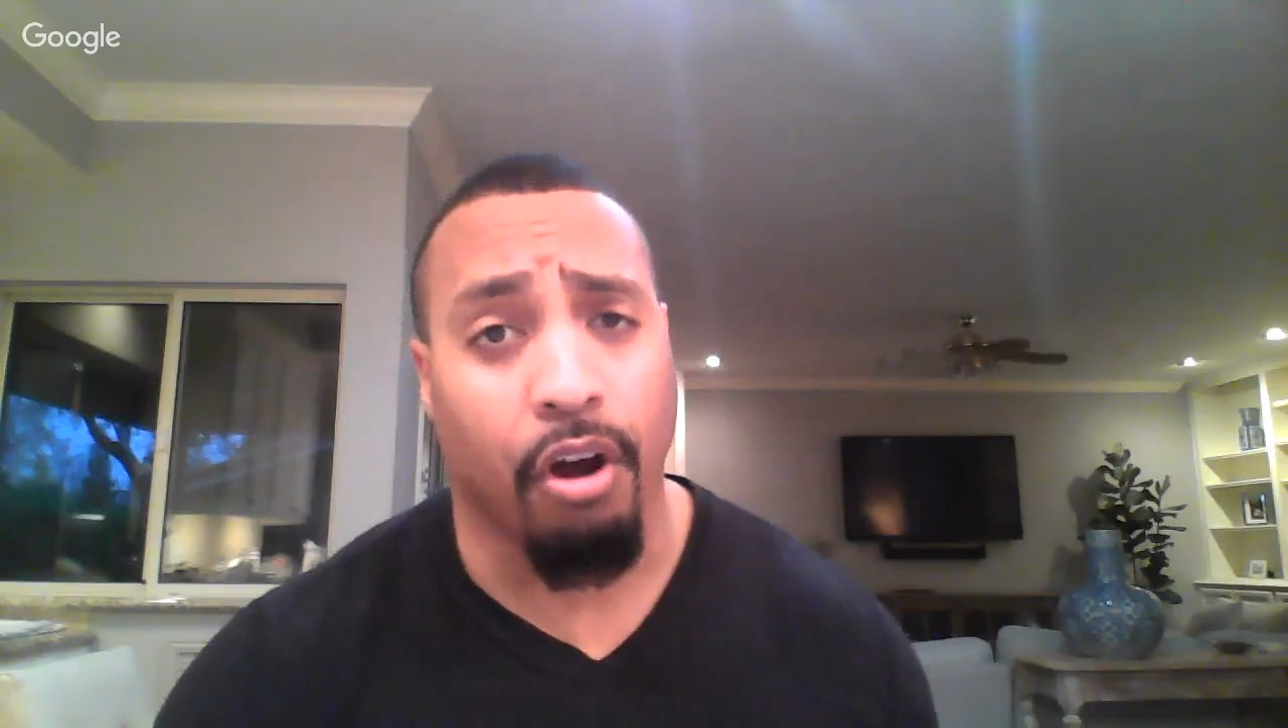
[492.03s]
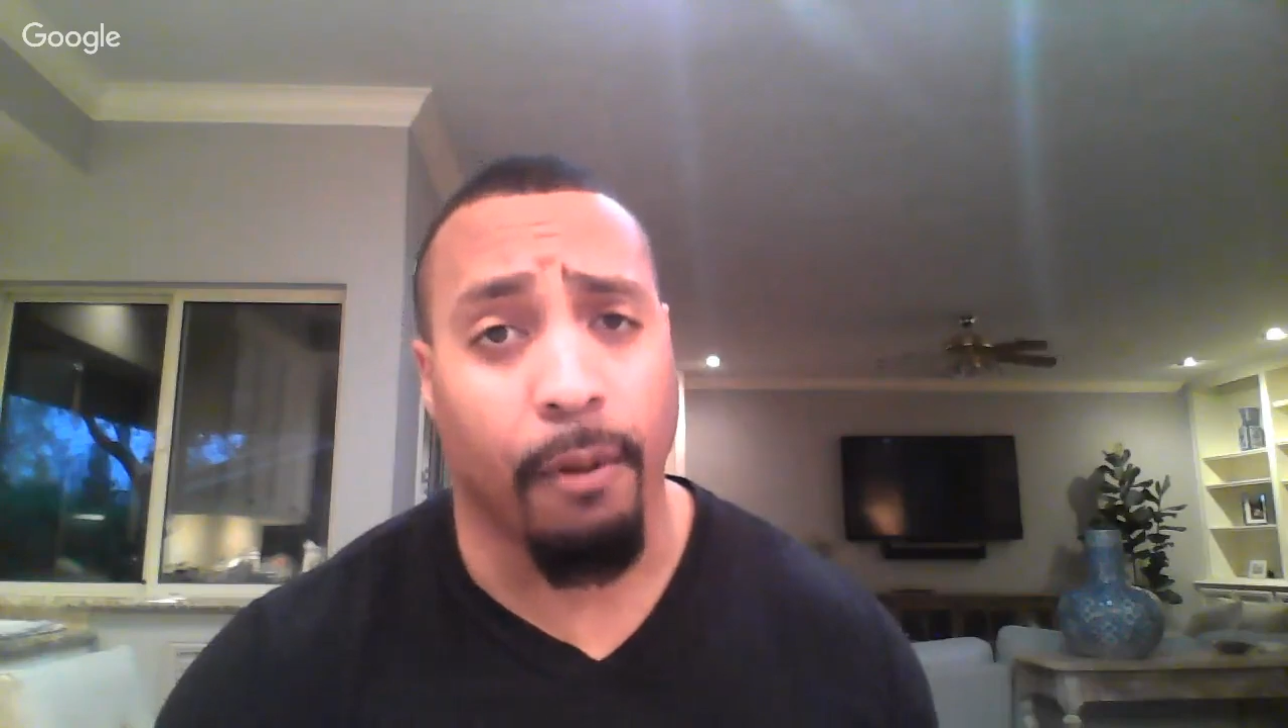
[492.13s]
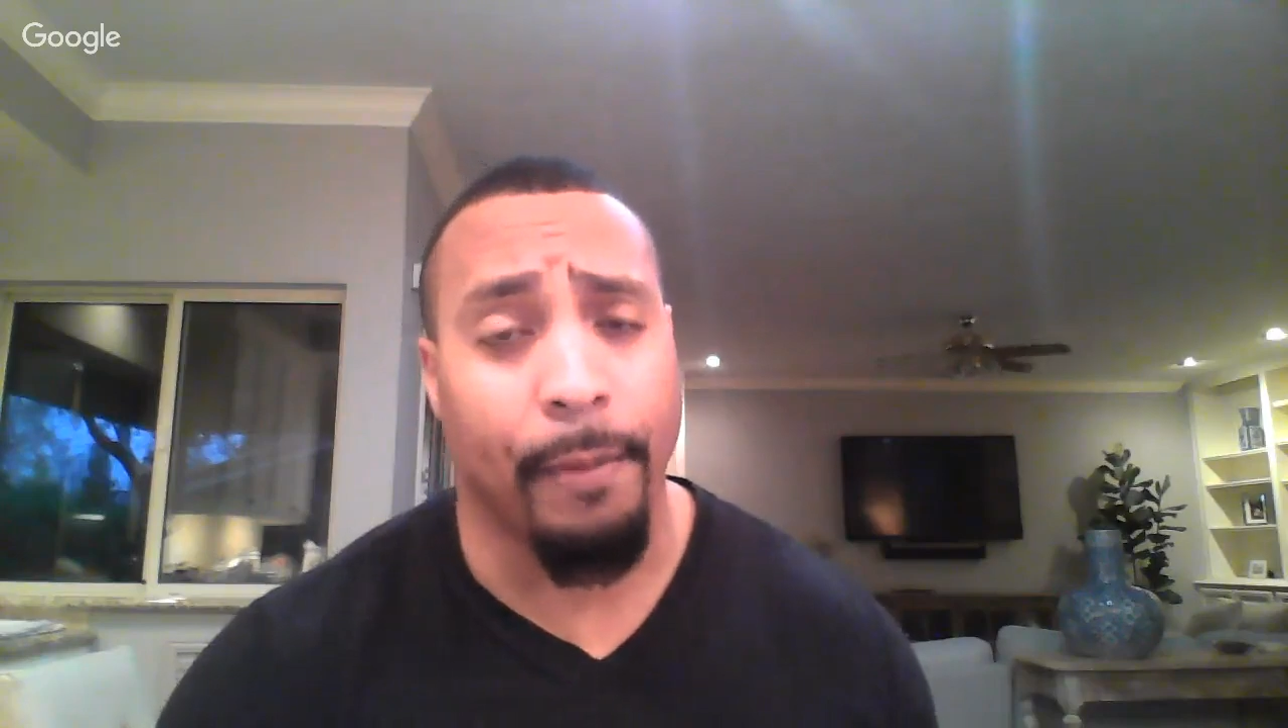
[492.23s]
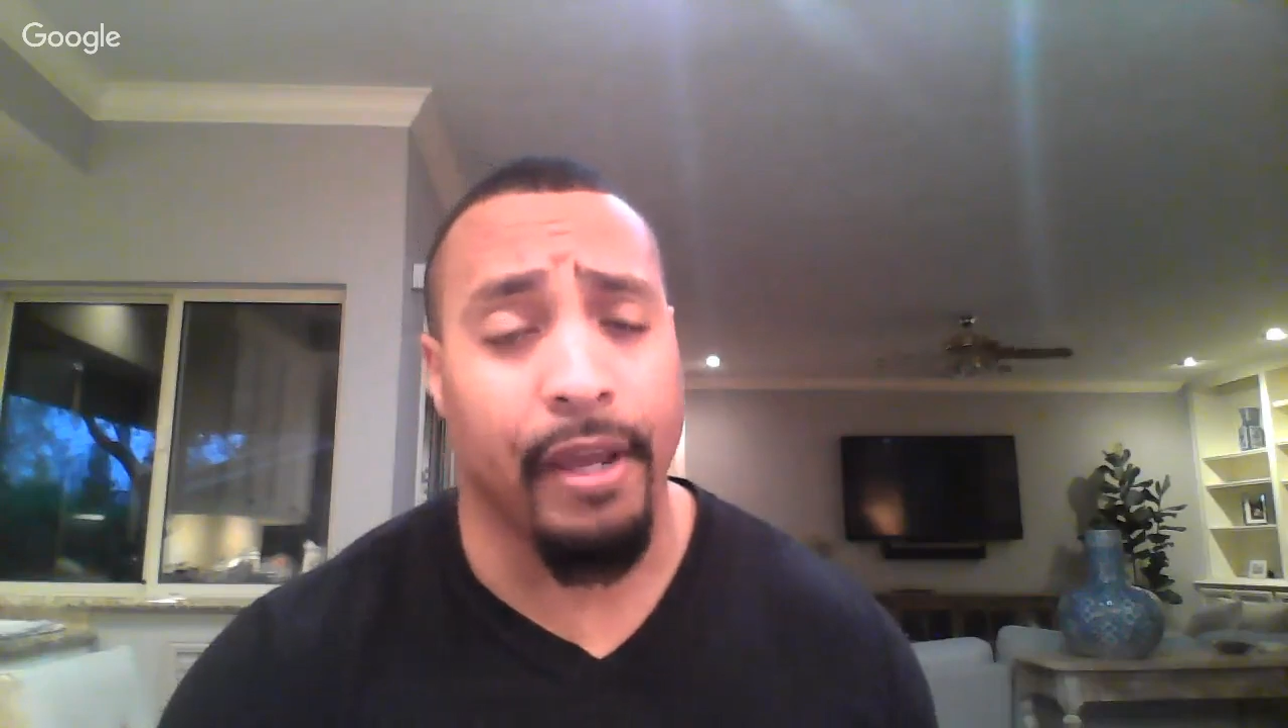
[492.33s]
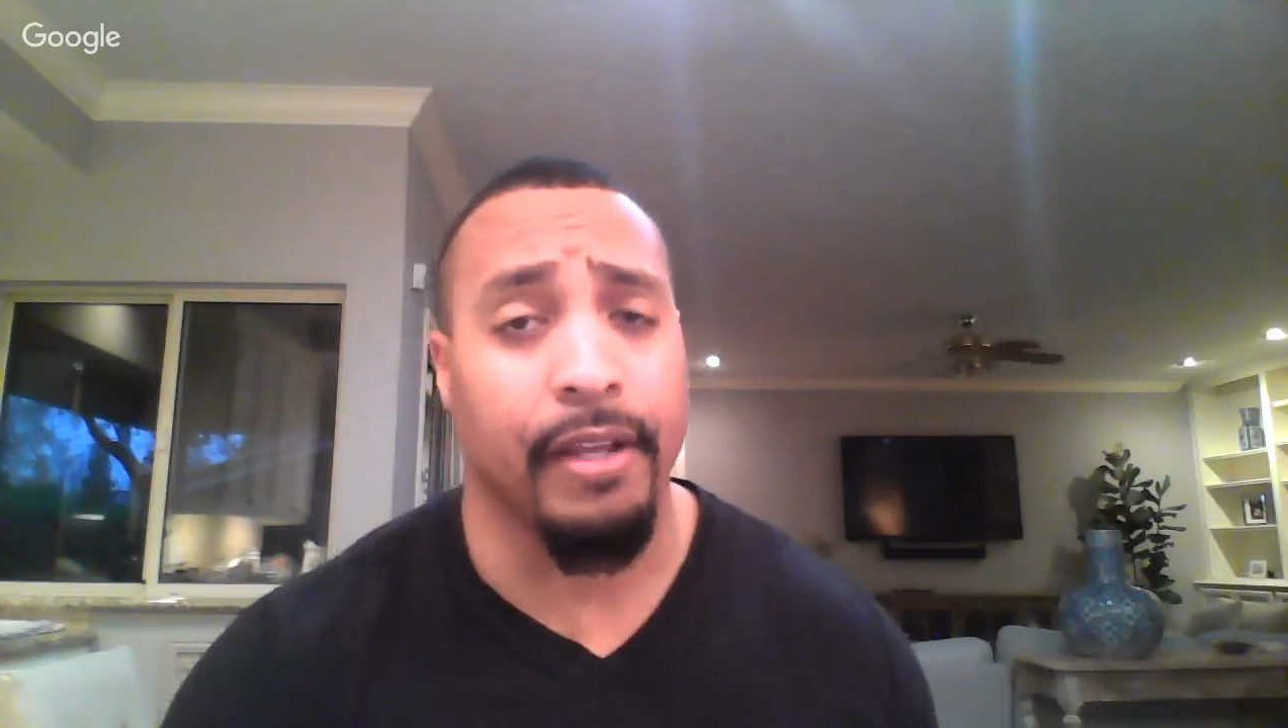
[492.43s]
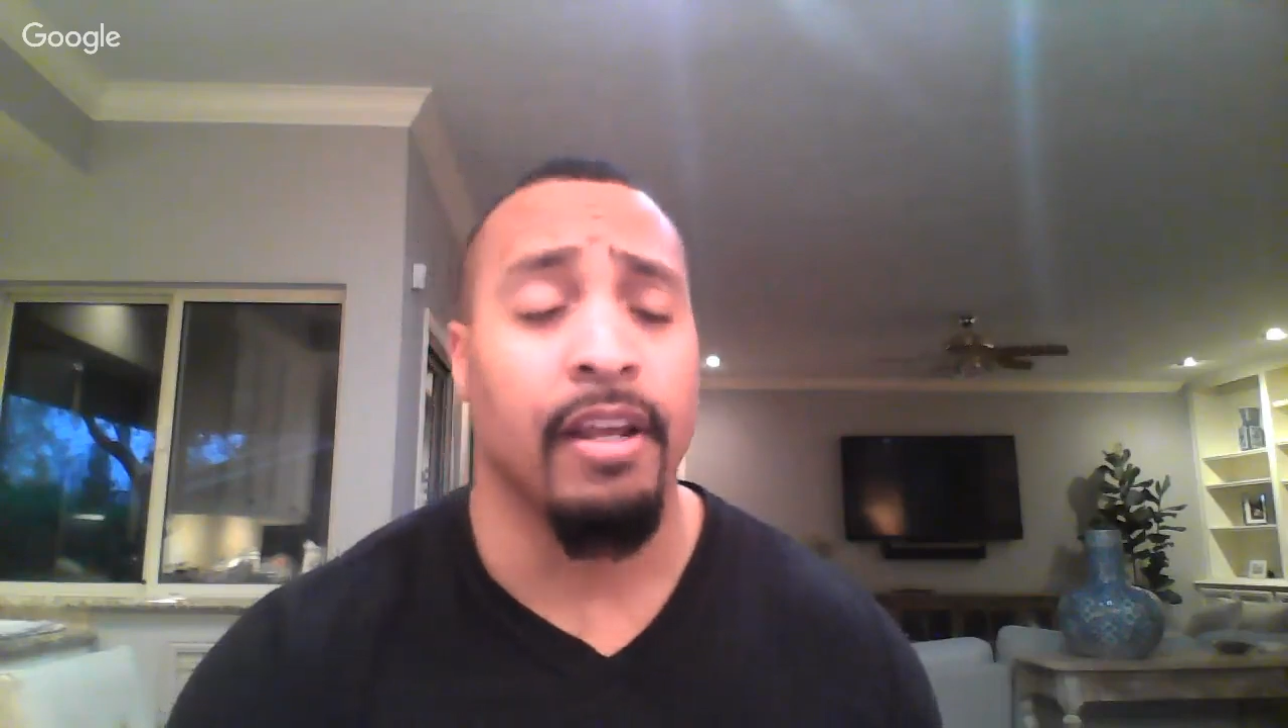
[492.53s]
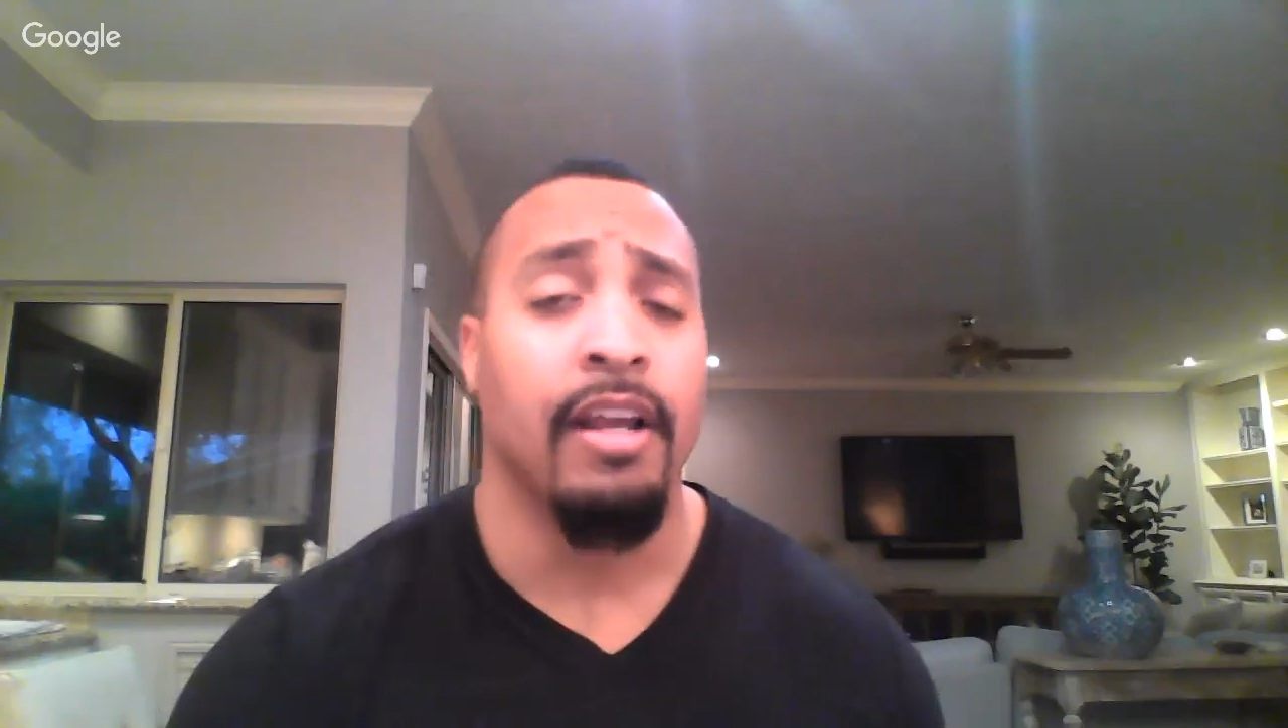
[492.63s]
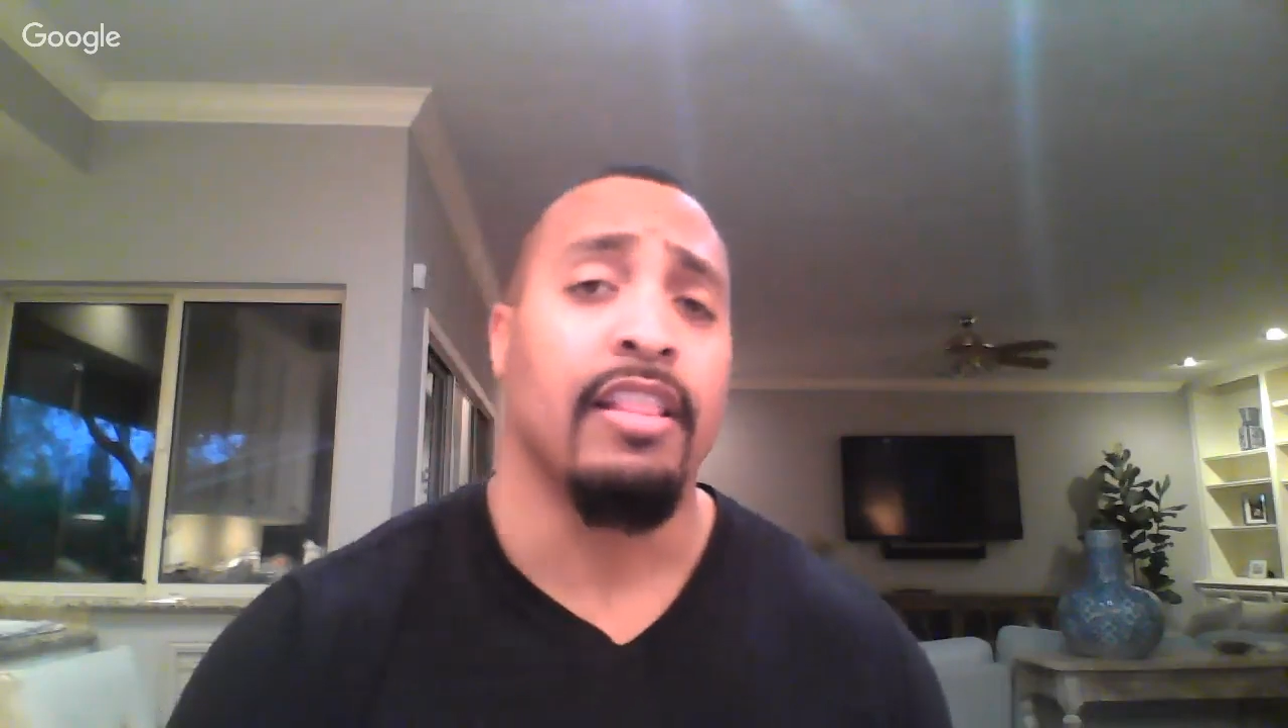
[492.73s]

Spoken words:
carpet.